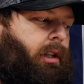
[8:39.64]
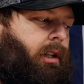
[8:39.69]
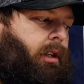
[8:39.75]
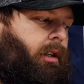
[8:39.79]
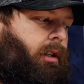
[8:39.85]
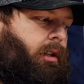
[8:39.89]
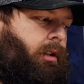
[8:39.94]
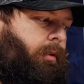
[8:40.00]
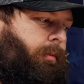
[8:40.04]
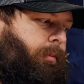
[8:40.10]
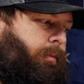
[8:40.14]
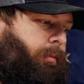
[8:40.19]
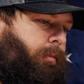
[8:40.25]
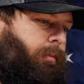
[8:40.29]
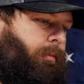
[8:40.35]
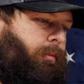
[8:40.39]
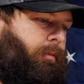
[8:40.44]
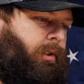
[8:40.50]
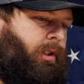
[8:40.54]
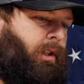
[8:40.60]
Um,
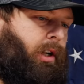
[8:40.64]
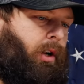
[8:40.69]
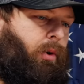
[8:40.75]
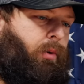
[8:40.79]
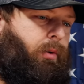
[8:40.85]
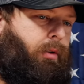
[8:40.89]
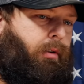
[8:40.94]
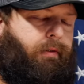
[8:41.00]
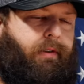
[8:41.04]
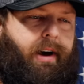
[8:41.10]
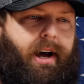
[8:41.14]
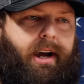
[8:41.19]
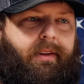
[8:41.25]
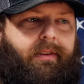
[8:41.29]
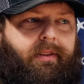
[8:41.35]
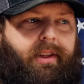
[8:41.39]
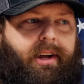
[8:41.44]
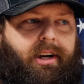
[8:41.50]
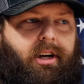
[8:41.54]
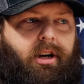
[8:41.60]
so the fact
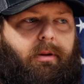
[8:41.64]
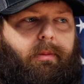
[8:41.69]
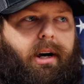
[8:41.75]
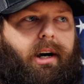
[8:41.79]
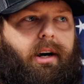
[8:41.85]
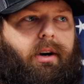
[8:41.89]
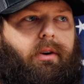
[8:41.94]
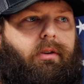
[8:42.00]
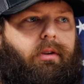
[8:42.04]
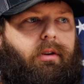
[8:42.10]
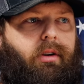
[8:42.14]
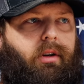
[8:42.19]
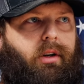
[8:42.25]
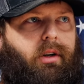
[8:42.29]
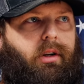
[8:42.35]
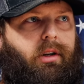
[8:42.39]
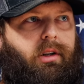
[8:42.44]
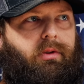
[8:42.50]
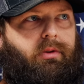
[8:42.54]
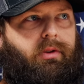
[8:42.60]
that they come out
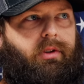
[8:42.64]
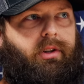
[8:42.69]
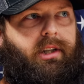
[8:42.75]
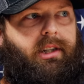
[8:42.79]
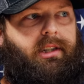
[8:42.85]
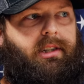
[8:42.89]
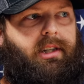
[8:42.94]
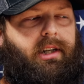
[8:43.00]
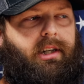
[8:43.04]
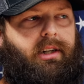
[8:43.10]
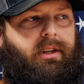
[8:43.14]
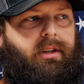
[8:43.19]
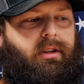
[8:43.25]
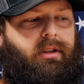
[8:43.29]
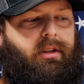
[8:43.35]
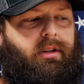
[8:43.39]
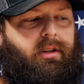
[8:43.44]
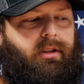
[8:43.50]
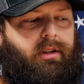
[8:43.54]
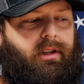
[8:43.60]
well, these
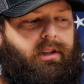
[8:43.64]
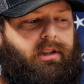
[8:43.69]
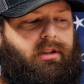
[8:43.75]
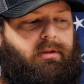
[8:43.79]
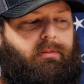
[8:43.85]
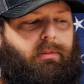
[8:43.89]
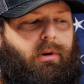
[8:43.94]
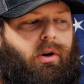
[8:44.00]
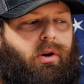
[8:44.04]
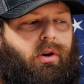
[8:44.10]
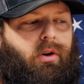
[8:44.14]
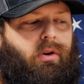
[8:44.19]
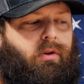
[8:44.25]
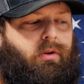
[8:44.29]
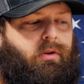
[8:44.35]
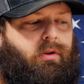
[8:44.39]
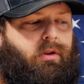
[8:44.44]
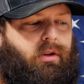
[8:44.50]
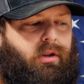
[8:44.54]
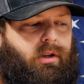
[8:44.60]
here, the
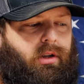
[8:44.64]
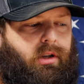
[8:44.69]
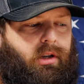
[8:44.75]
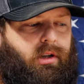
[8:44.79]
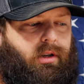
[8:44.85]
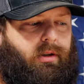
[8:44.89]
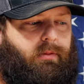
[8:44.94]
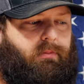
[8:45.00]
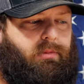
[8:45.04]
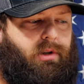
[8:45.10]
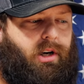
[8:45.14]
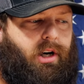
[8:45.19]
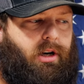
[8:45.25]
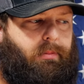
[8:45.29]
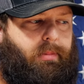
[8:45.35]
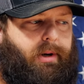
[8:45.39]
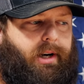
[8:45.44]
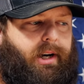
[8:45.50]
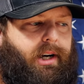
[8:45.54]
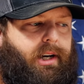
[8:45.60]
small, um,
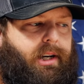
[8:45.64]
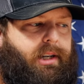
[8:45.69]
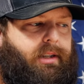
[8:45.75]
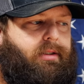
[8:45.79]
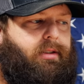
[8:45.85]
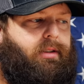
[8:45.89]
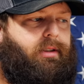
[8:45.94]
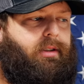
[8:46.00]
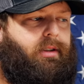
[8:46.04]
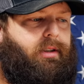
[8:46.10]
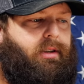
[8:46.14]
compact,